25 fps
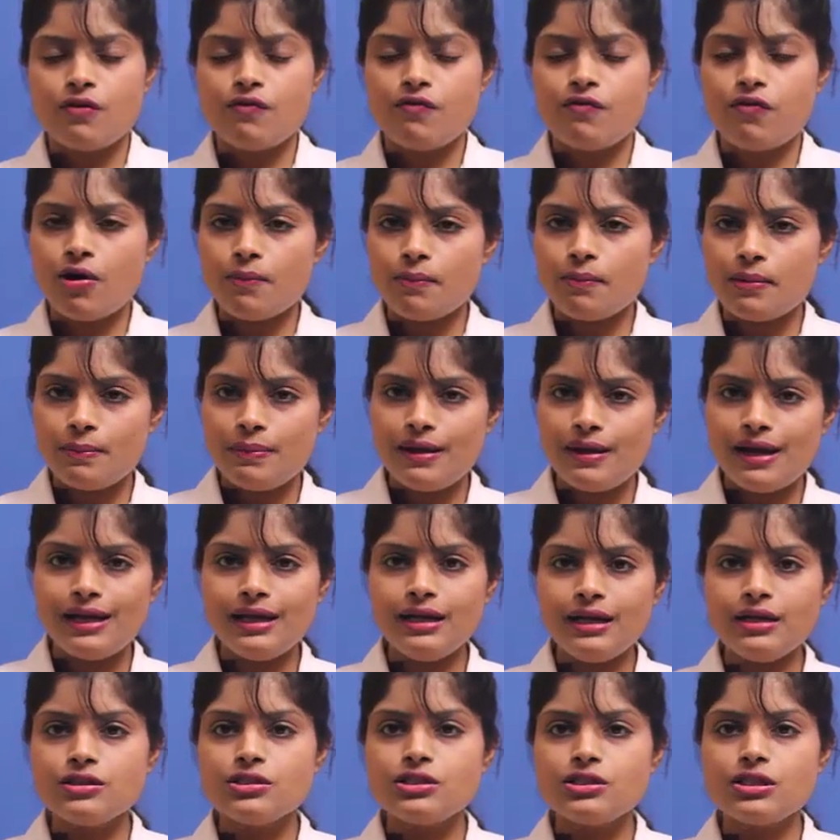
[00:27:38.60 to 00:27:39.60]
For
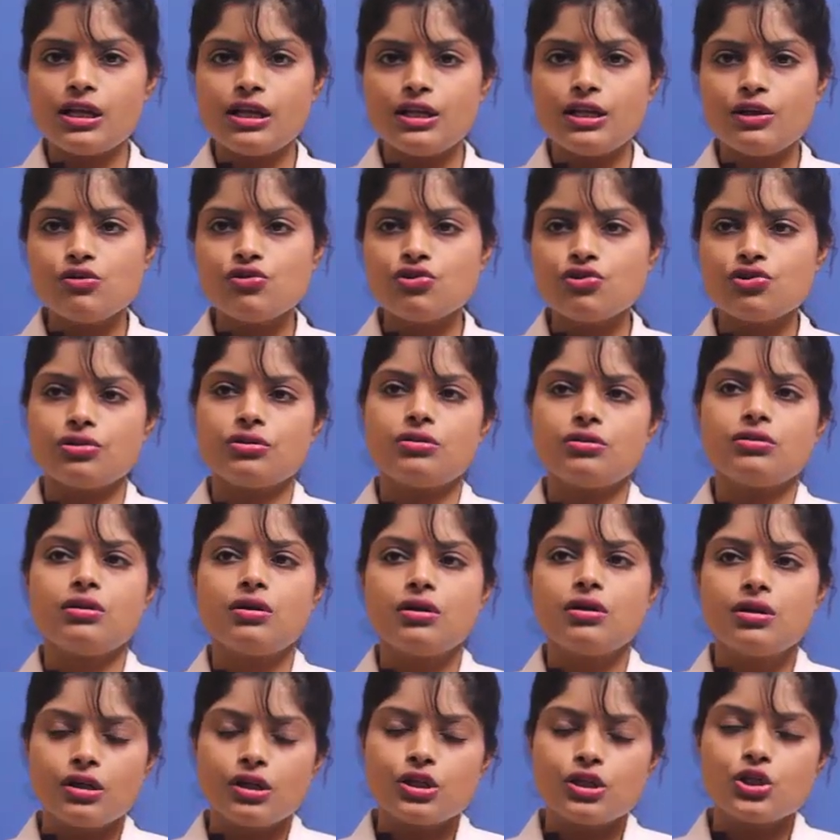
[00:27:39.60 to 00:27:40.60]
preparing a solution,
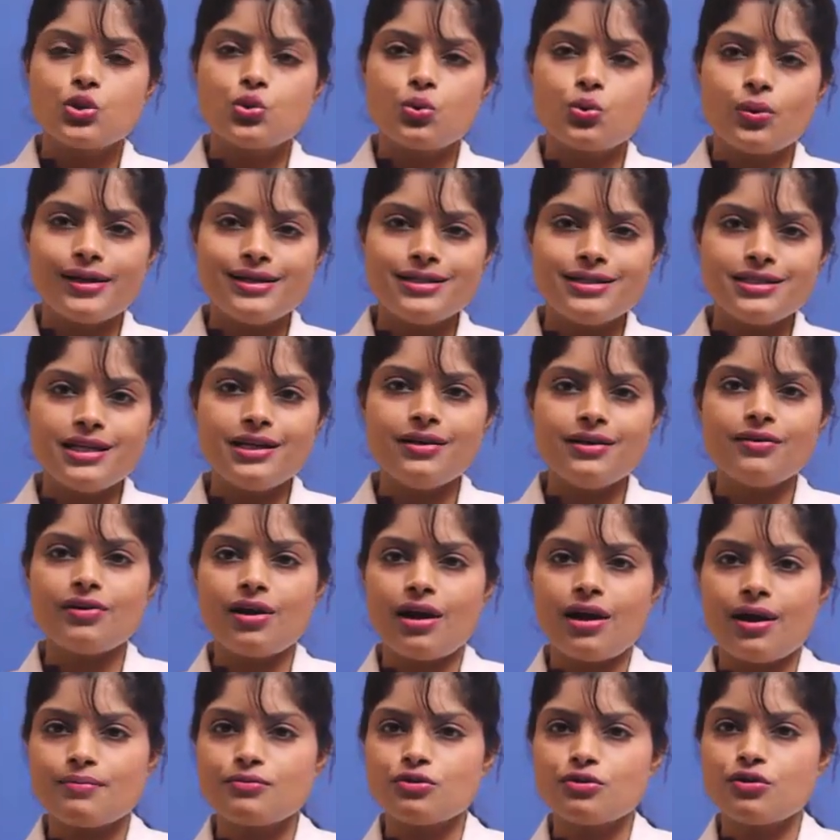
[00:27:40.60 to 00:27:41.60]
twenty
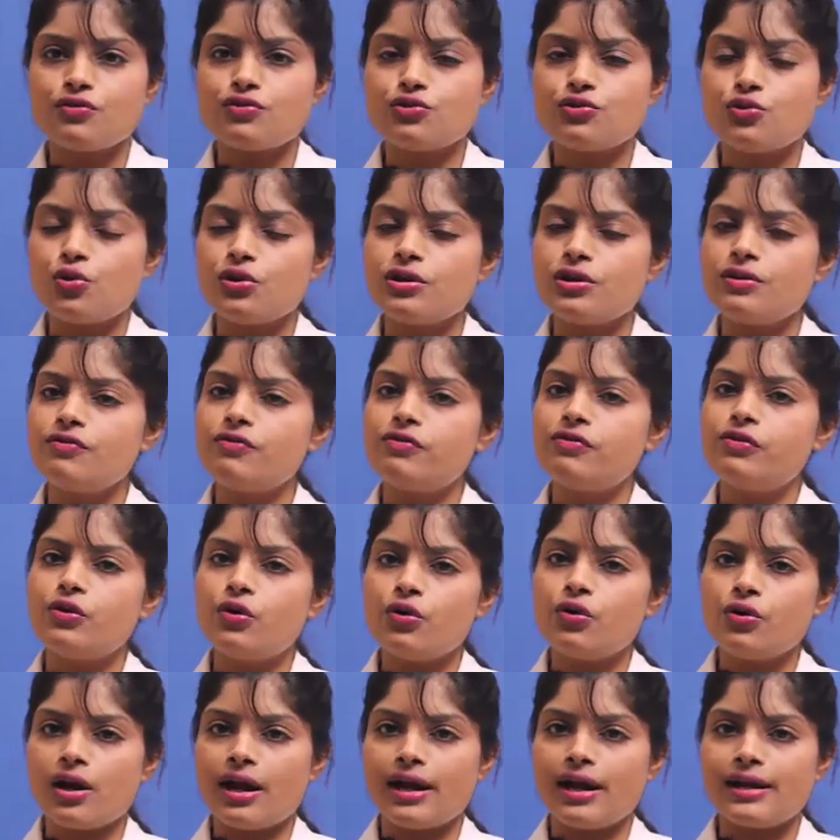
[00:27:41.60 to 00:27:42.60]
grams of sodium
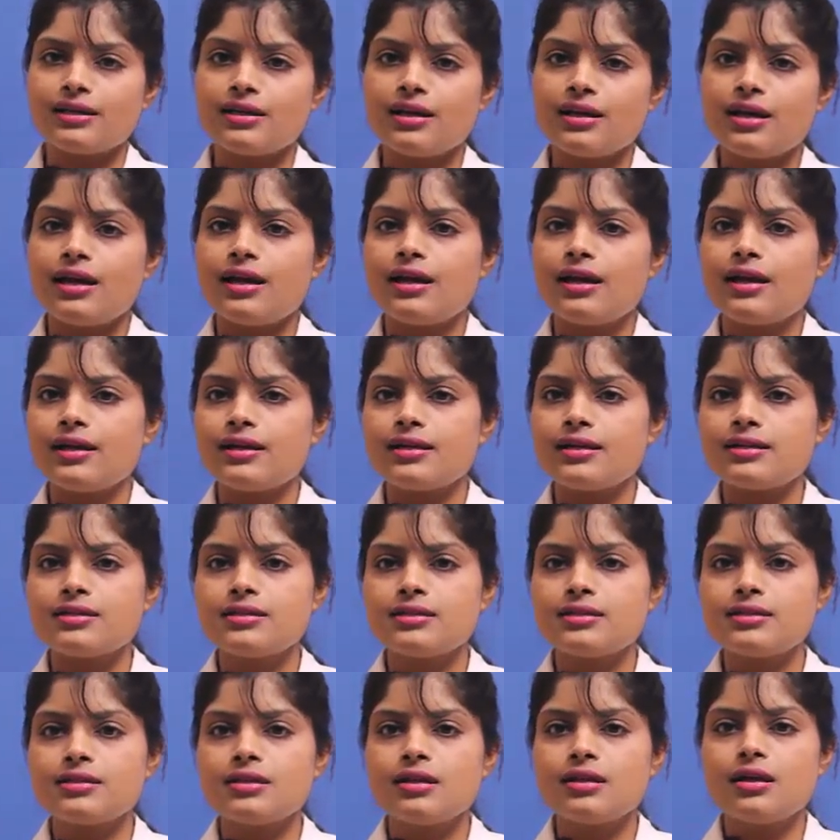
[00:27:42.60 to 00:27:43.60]
fluoride
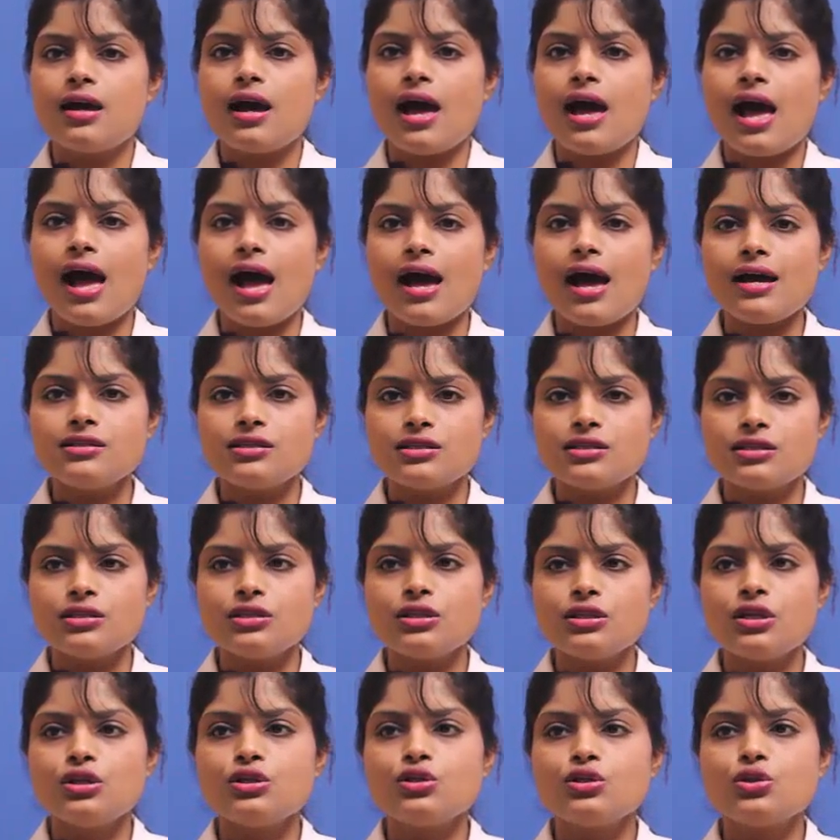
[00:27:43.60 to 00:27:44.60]
is
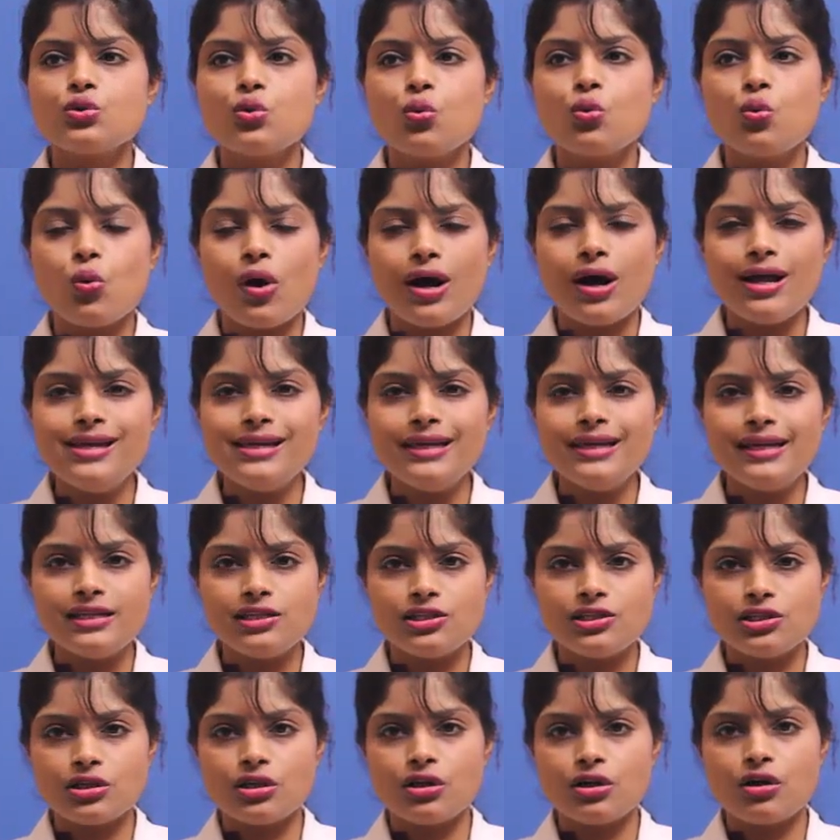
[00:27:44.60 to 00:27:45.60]
added to one
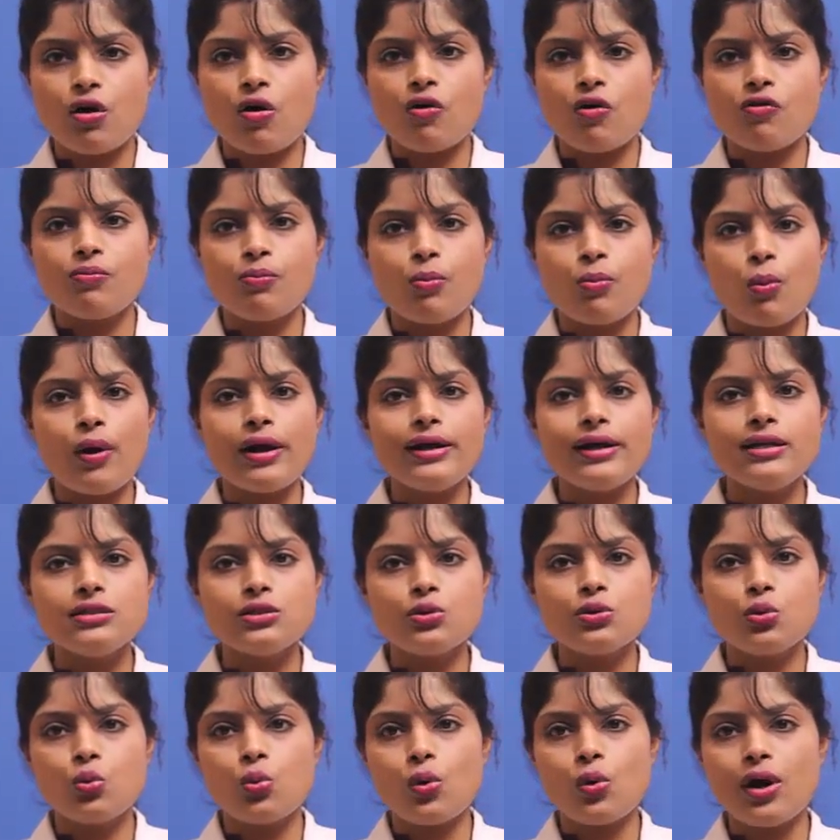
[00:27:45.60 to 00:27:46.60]
liter of zero
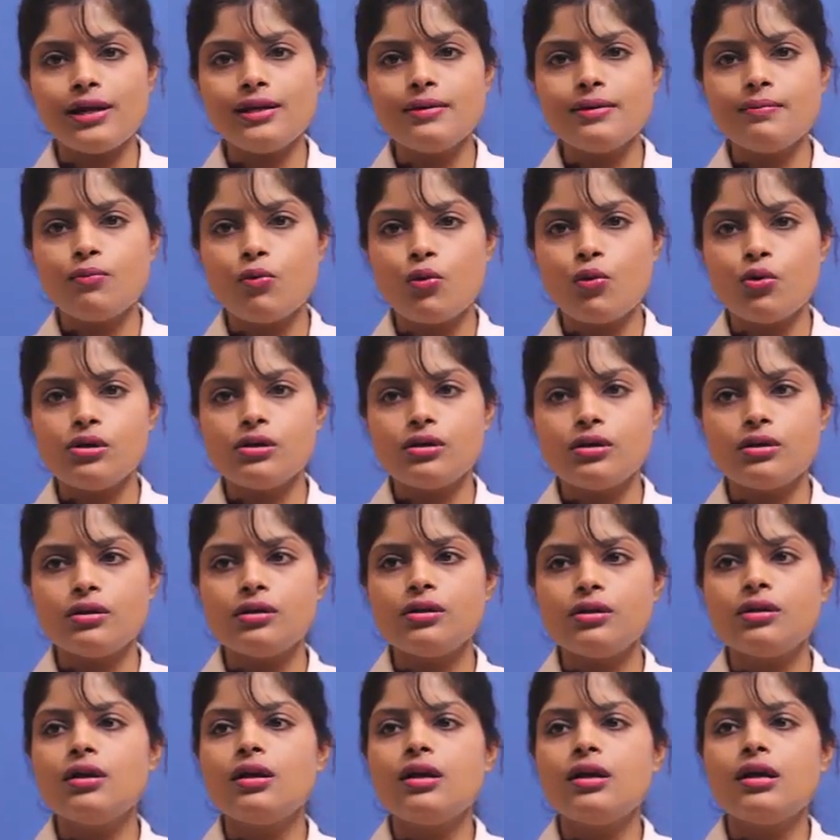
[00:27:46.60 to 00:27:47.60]
point one molar